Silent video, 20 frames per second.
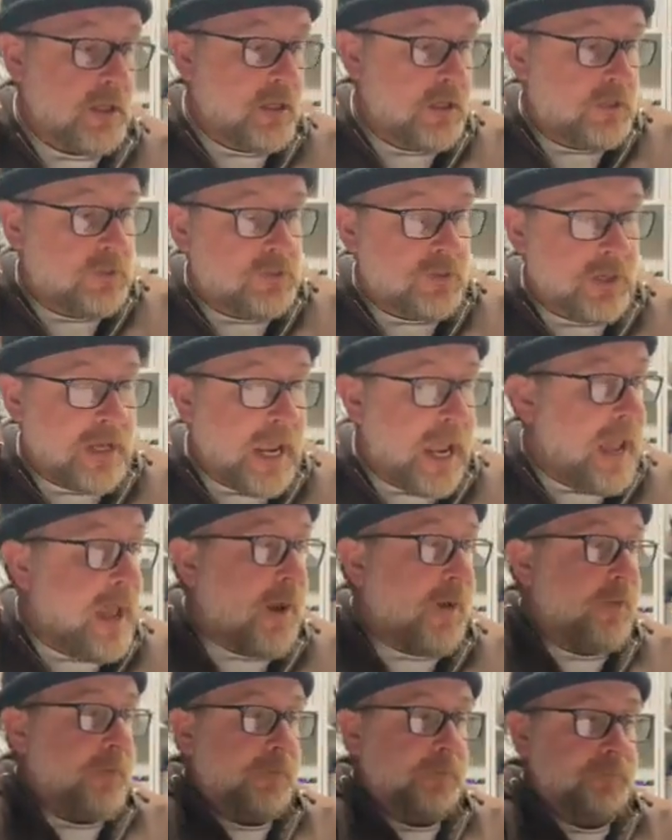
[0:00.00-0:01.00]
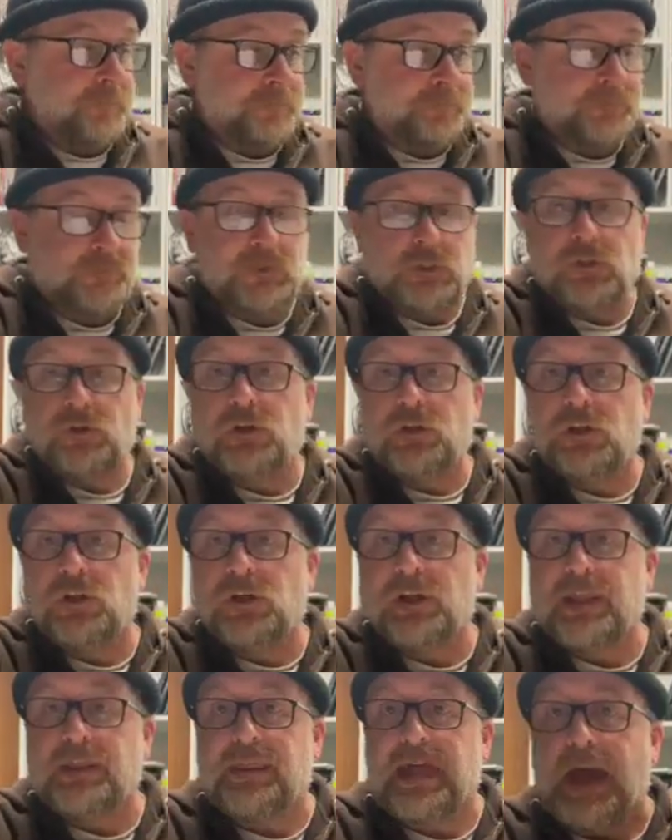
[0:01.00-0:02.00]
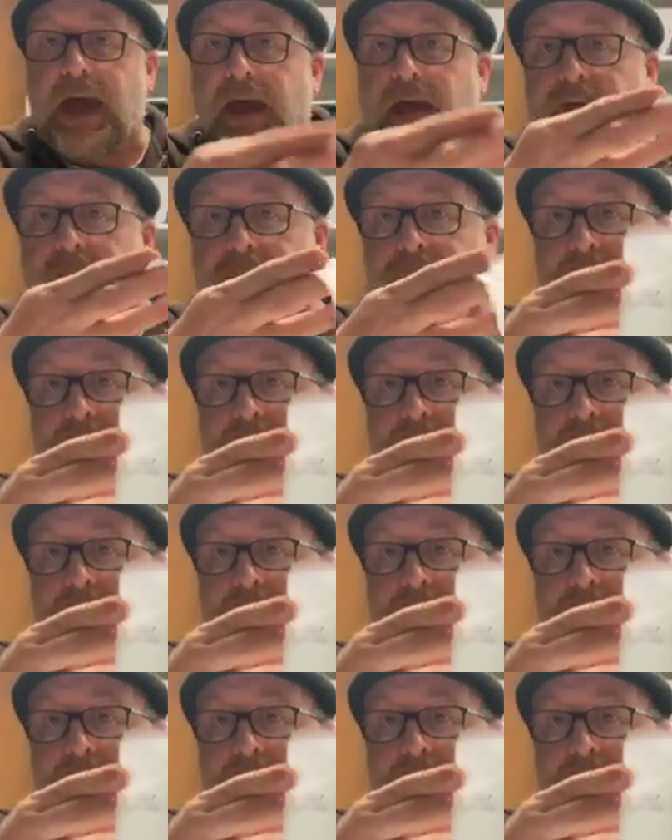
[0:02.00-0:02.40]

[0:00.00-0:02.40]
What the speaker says: So now you can look at that.